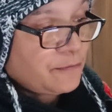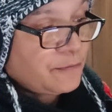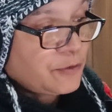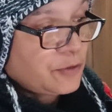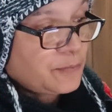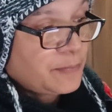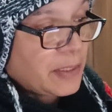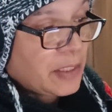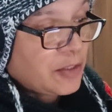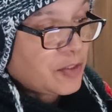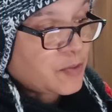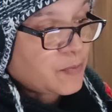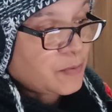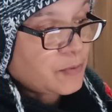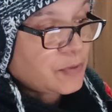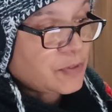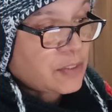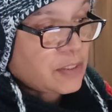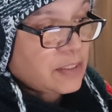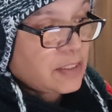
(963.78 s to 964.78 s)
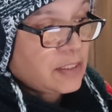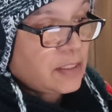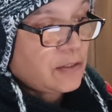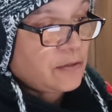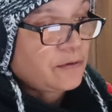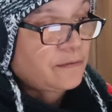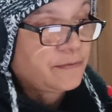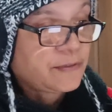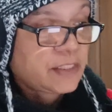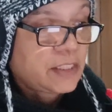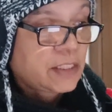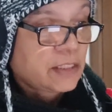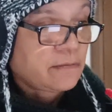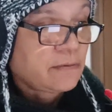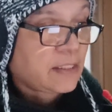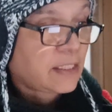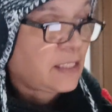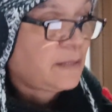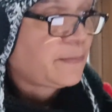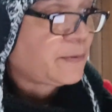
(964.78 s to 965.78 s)
of your passport. So they obviously
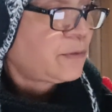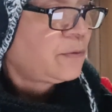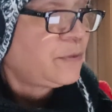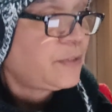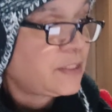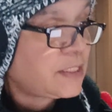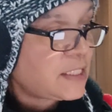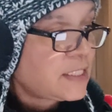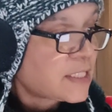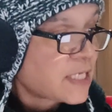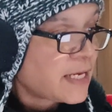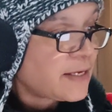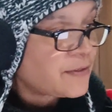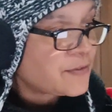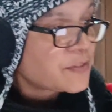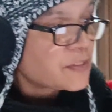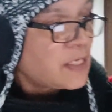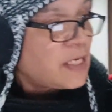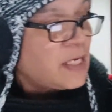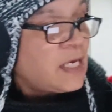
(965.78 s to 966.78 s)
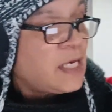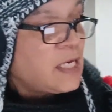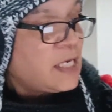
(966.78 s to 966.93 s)
don't keep all the details.